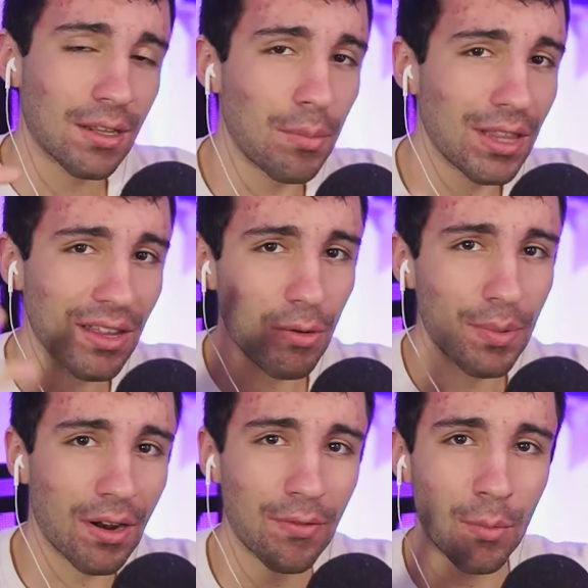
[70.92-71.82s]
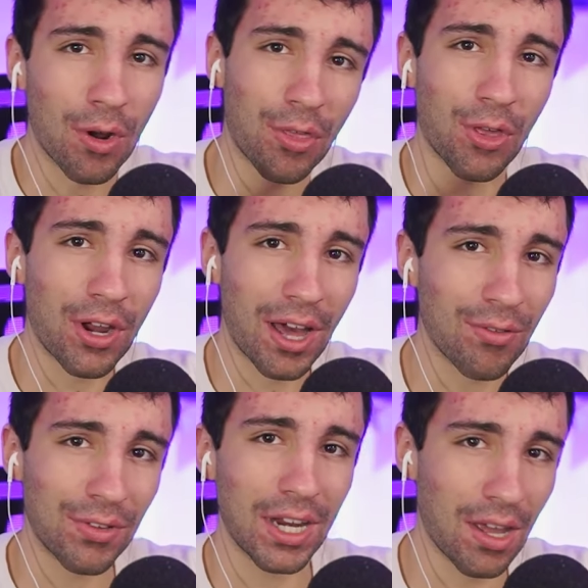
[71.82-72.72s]
going to be a little bit of a more thought
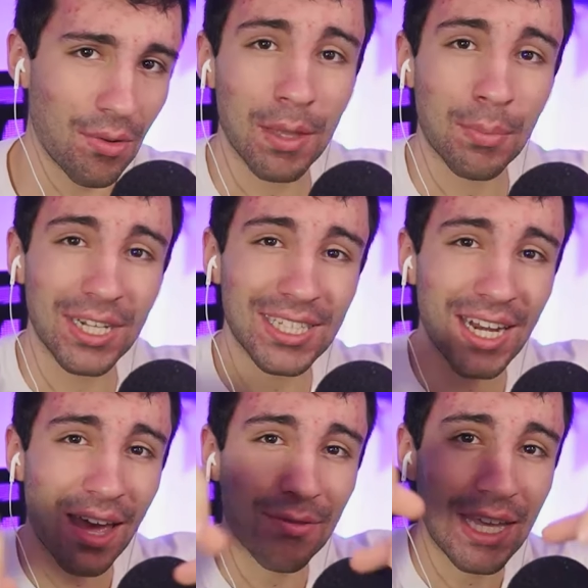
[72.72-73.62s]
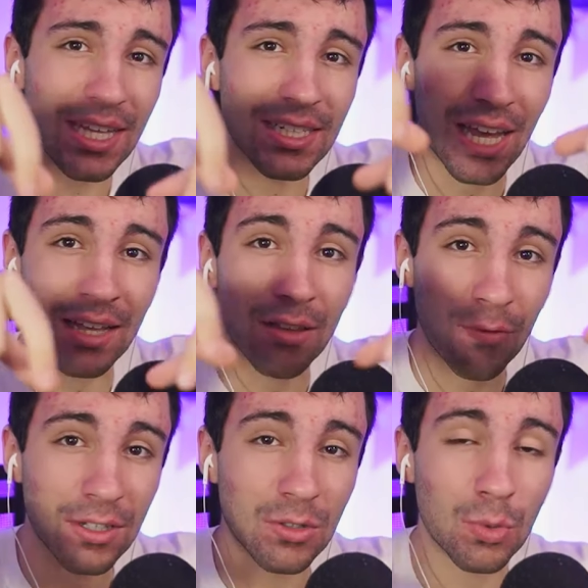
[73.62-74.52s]
out video, but it's going to have each
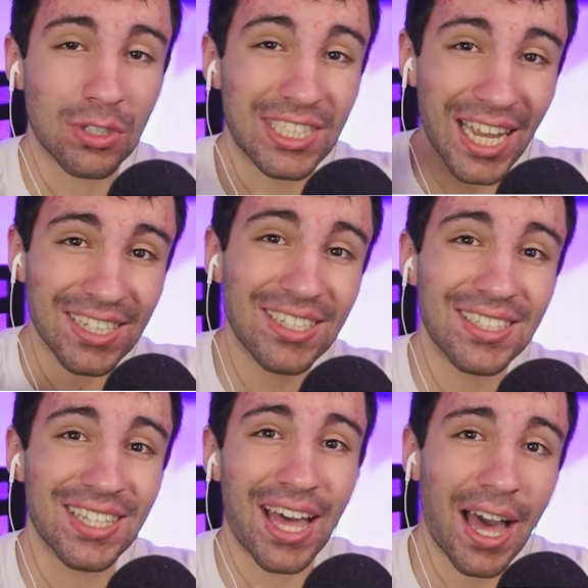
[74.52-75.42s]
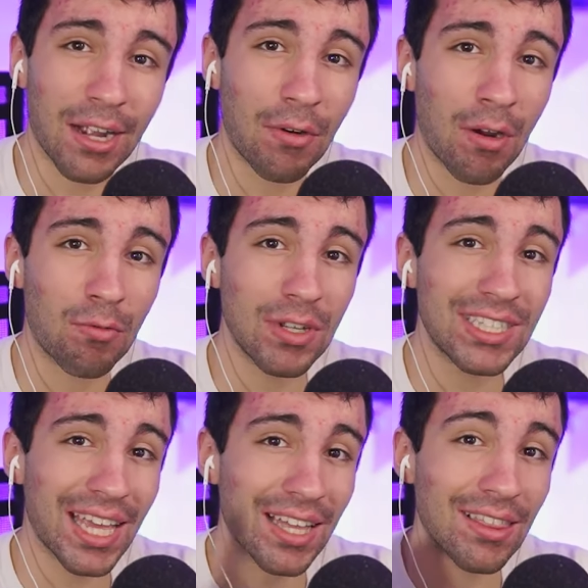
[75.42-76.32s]
individual section to the high ground
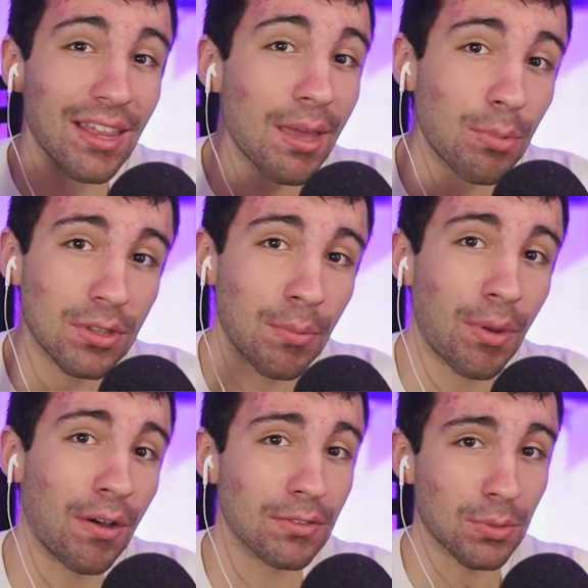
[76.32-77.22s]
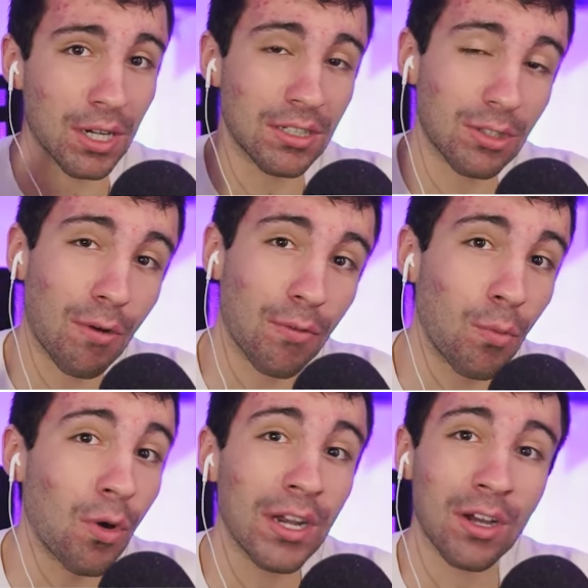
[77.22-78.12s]
retake labeled above. So we're going to start
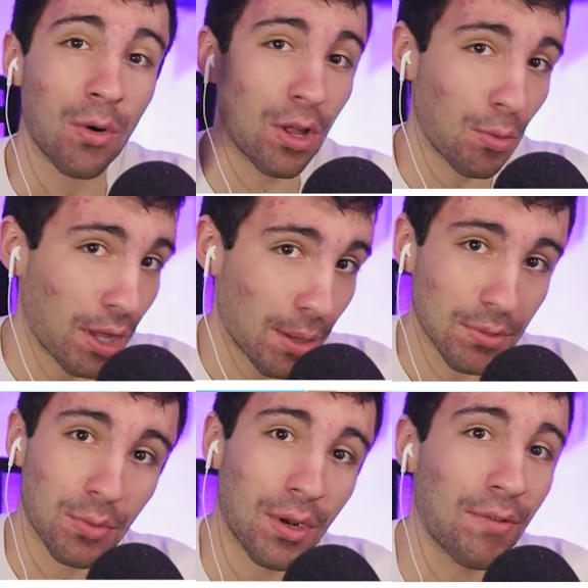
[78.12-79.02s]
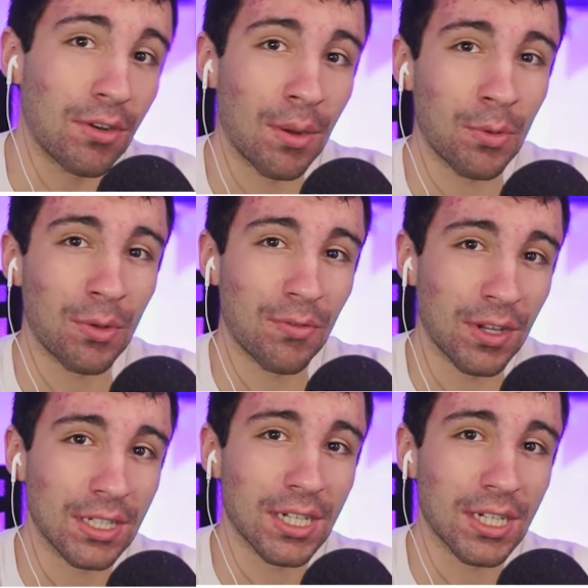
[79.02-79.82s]
from 1 and go all the way up to whatever number we finish